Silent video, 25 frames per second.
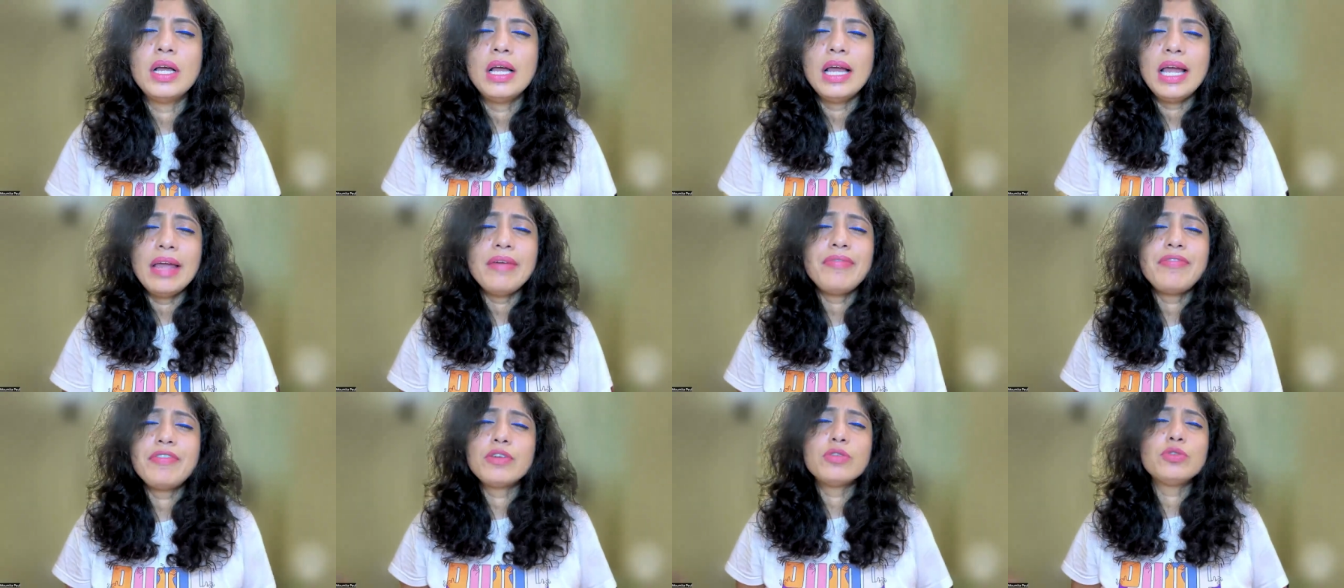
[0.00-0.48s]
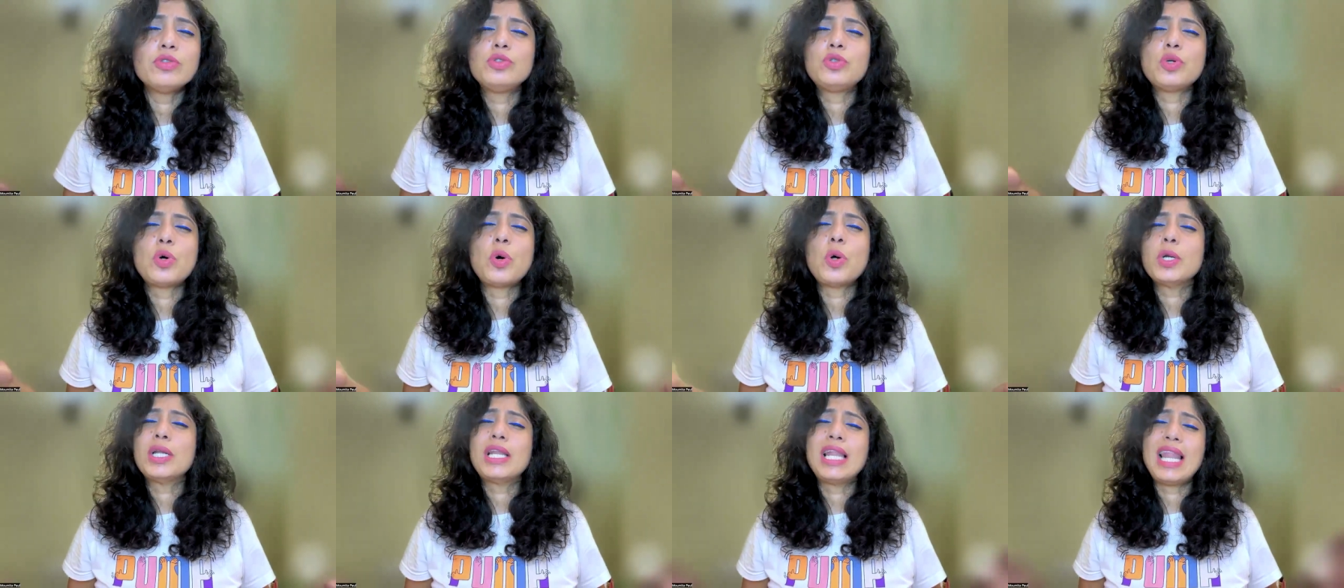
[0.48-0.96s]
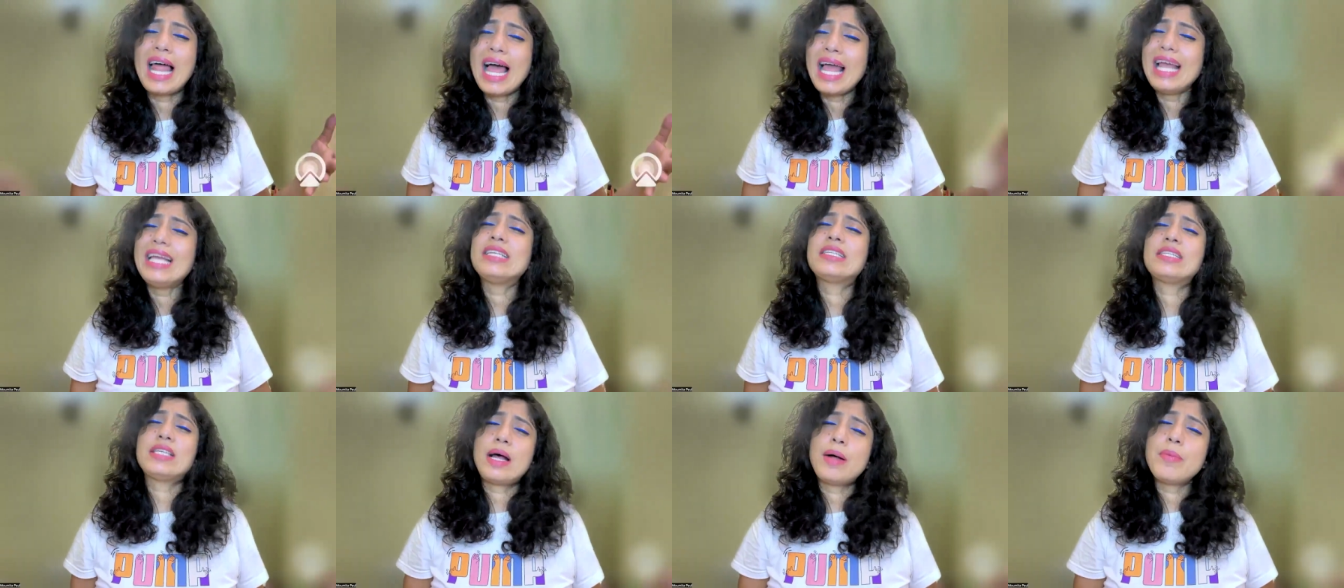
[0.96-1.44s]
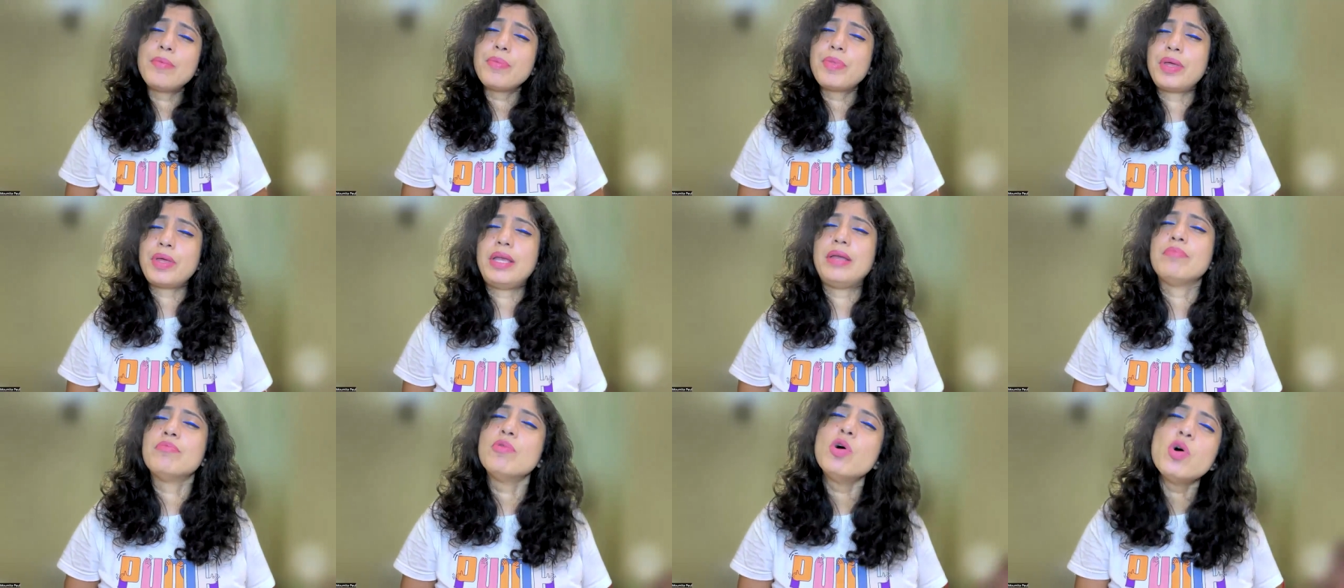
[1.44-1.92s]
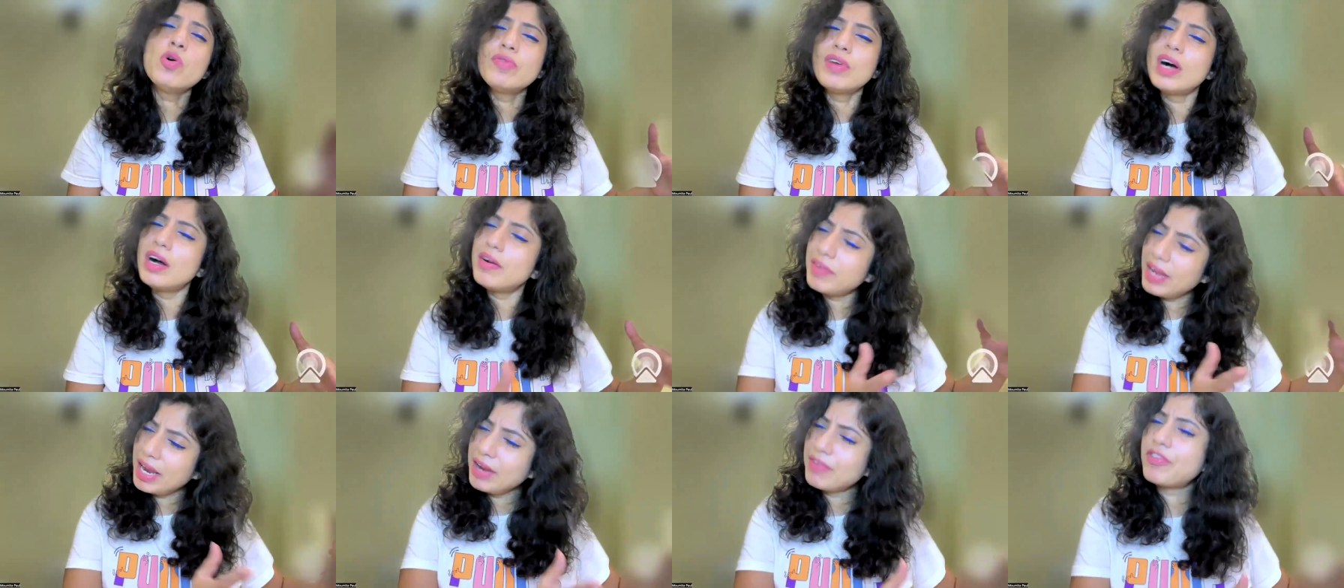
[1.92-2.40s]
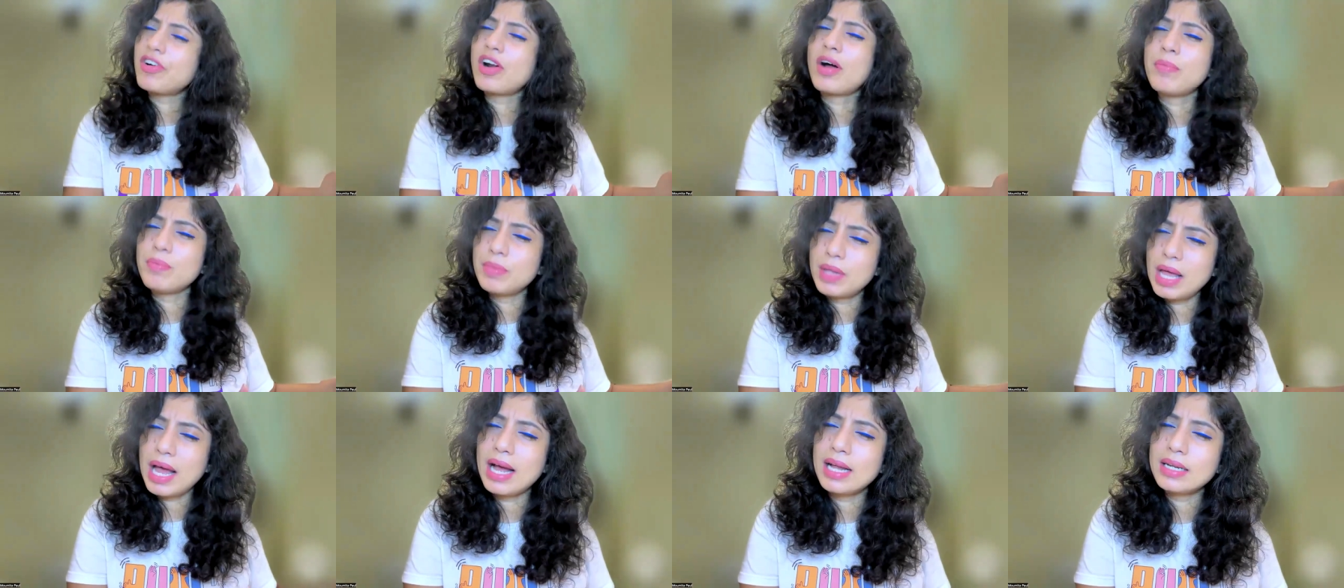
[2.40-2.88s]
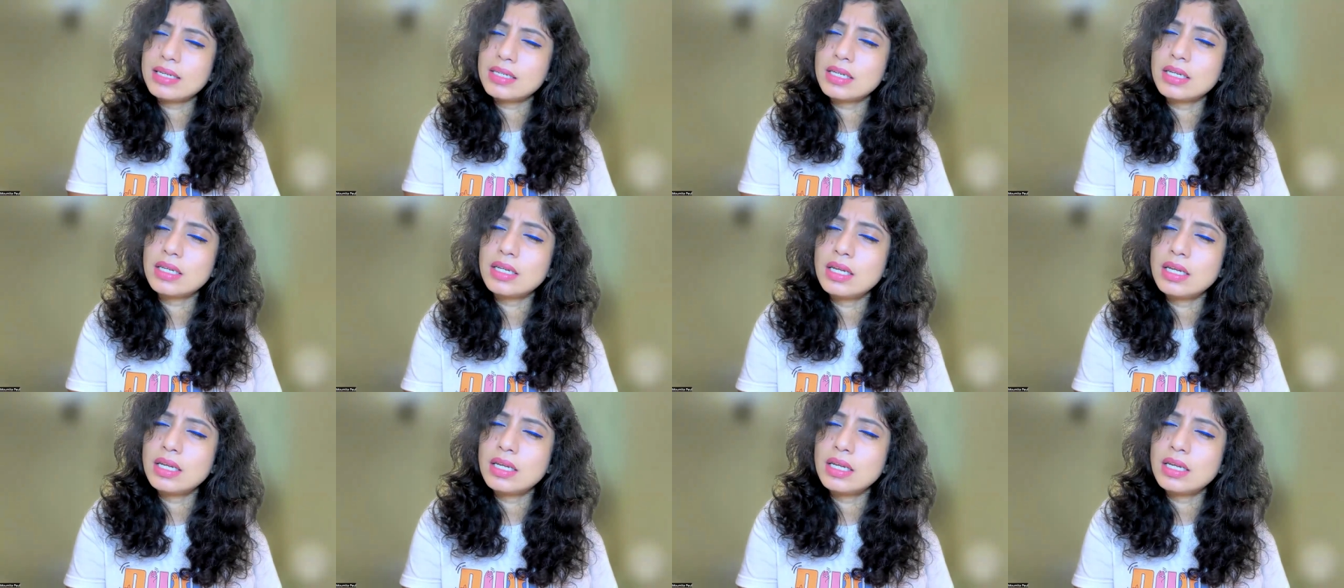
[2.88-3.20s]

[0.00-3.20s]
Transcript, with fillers: If you don't like something, move away from that